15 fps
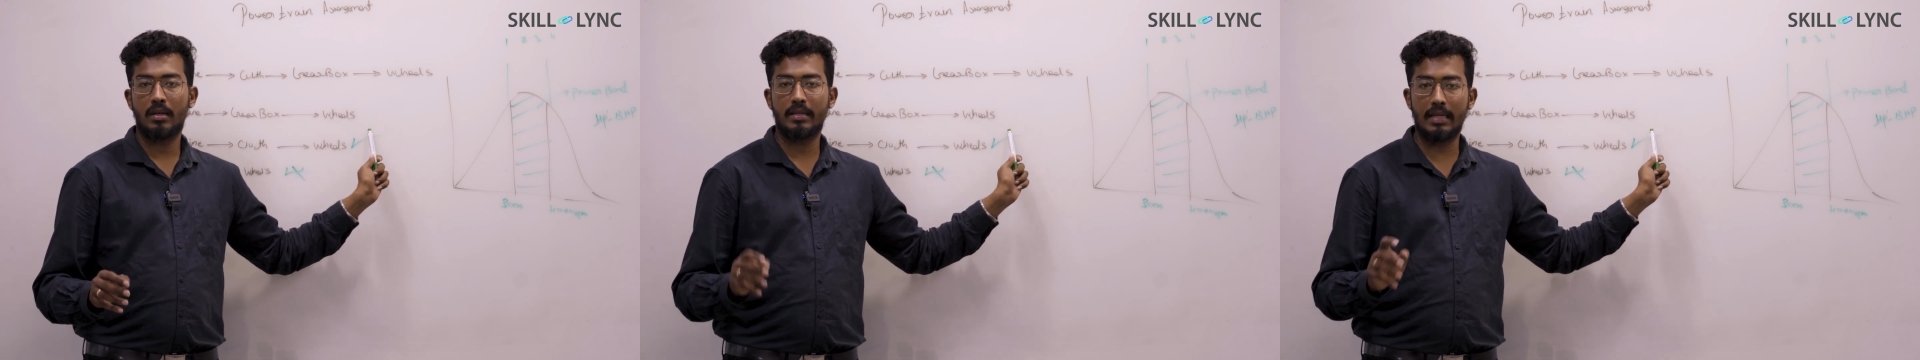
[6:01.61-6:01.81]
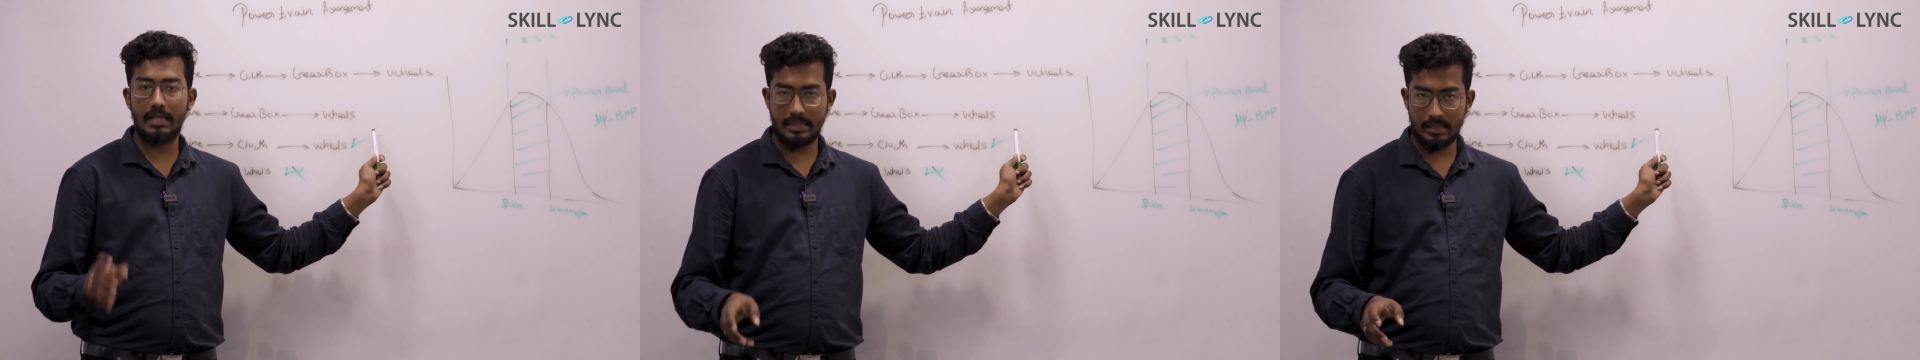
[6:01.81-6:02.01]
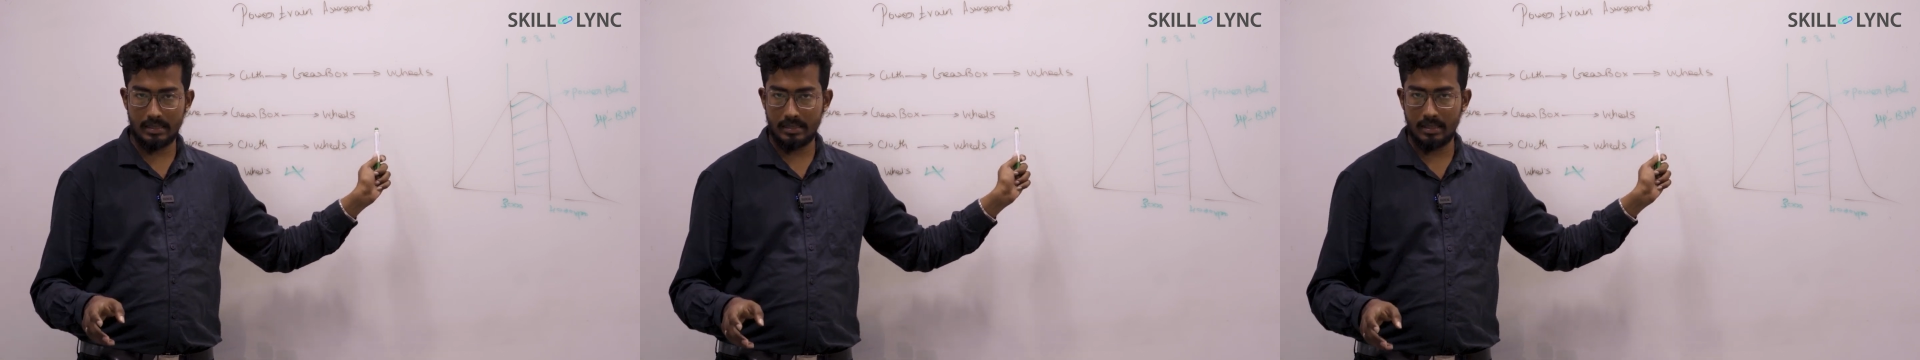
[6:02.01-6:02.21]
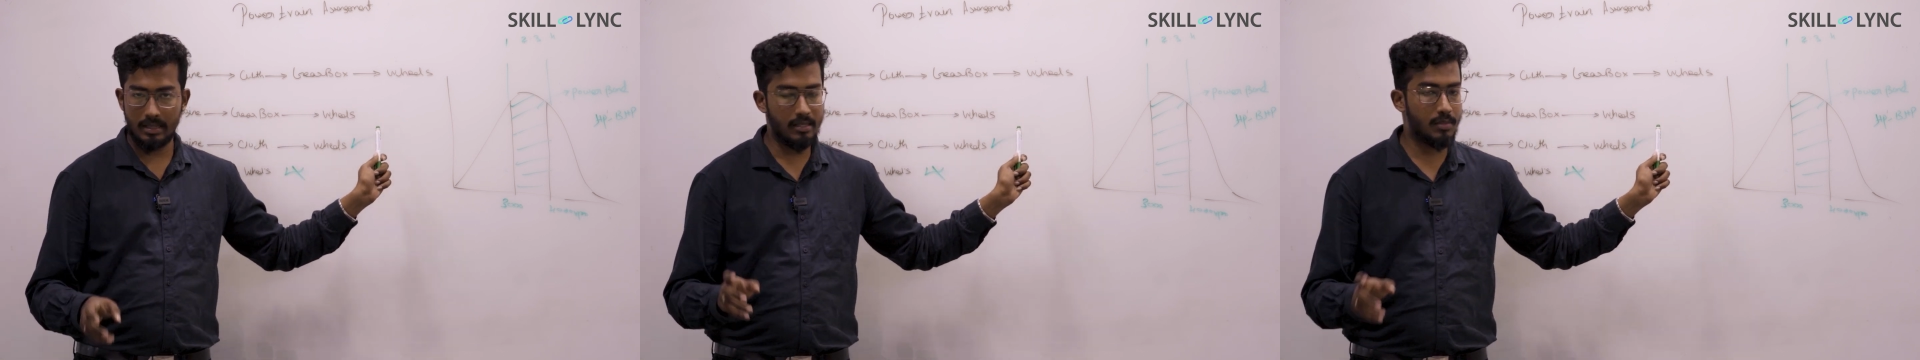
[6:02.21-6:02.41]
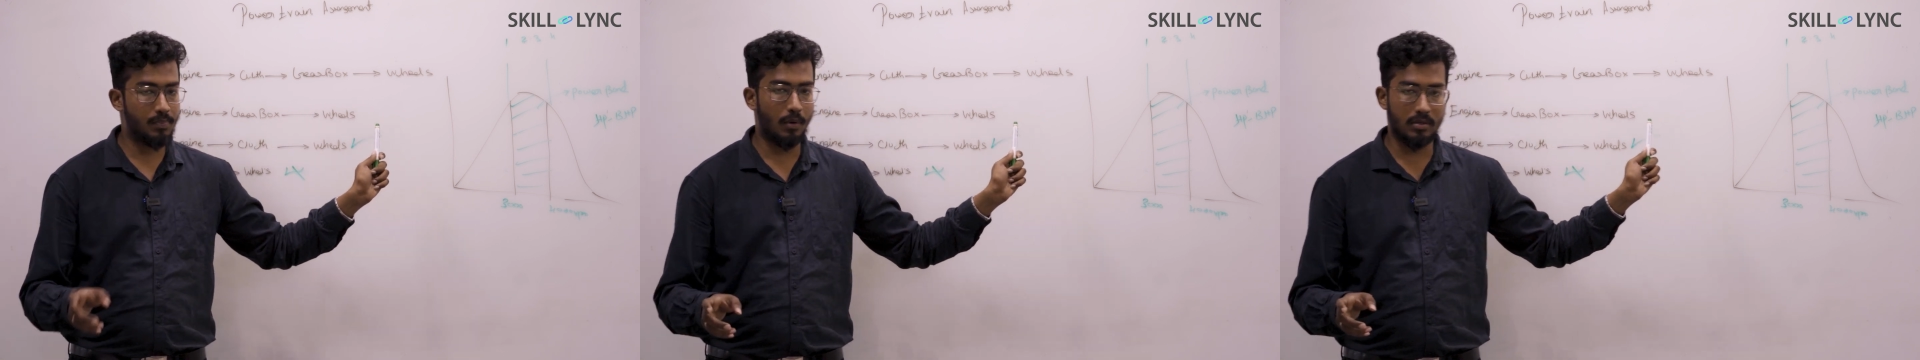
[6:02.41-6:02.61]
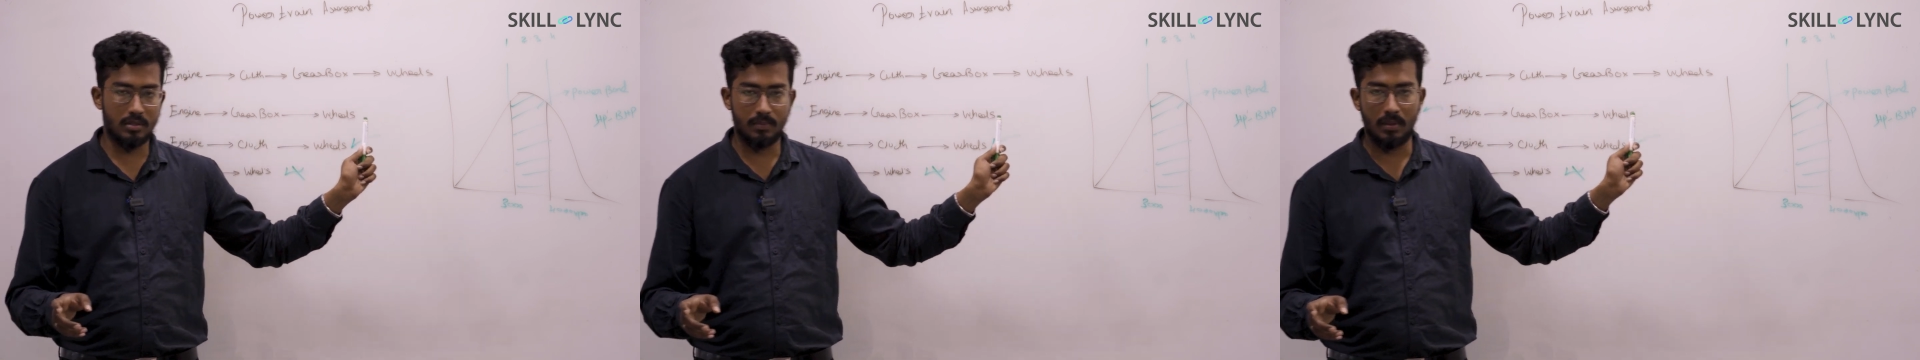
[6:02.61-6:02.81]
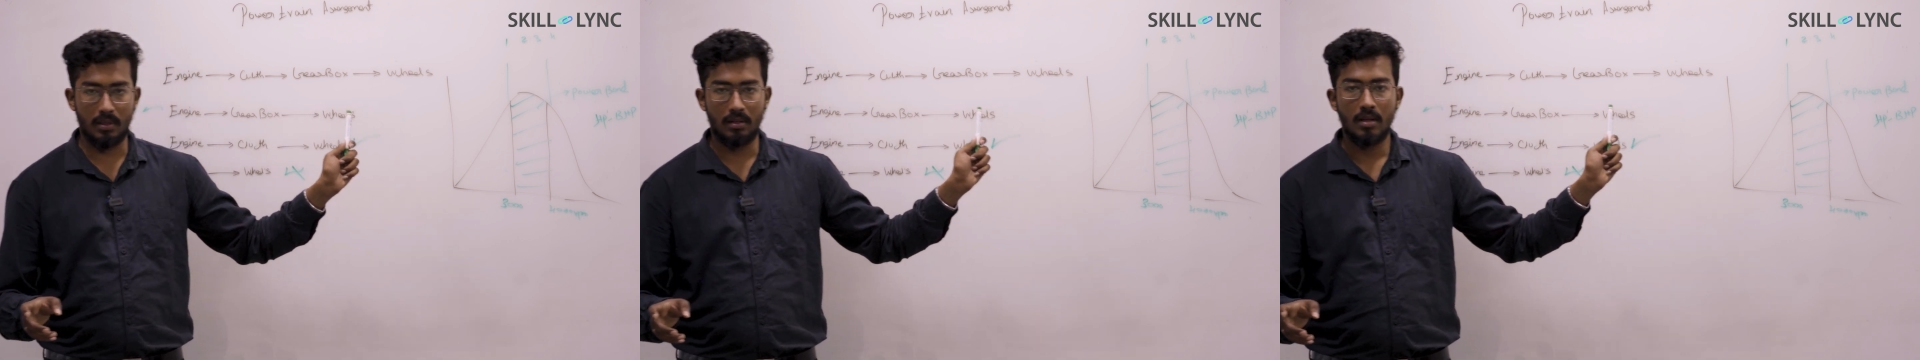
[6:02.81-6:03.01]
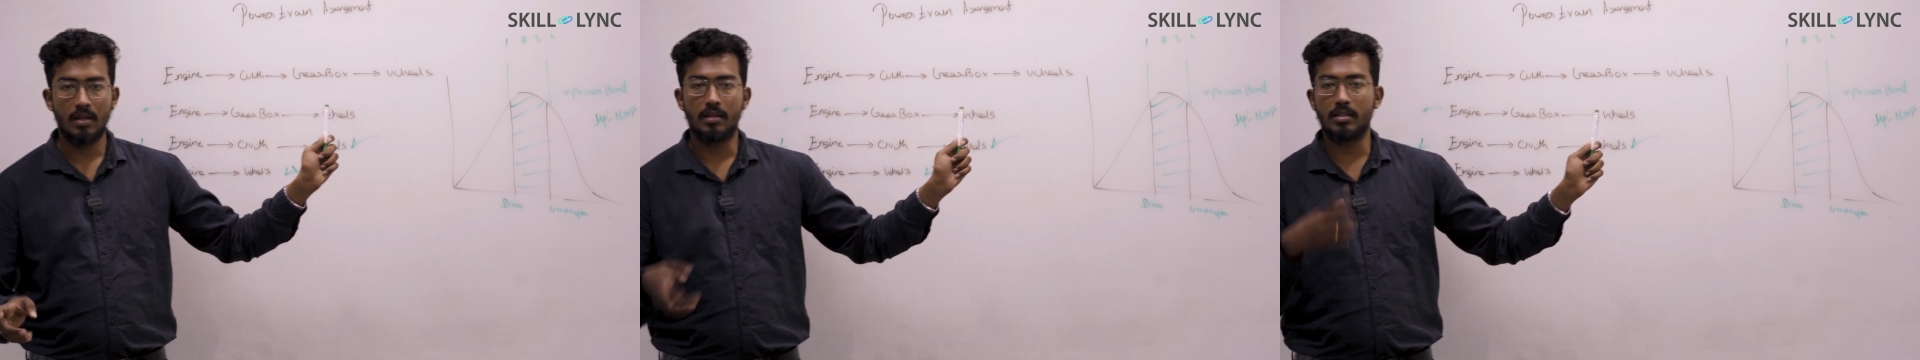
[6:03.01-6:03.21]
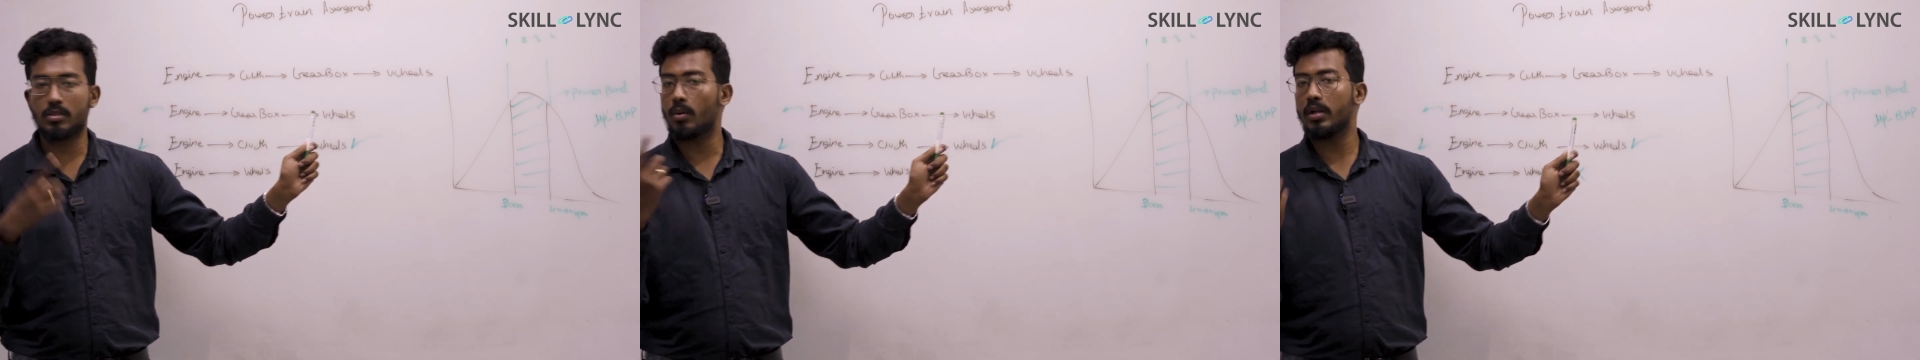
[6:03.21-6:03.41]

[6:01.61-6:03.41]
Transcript: Yes, it's possible. There's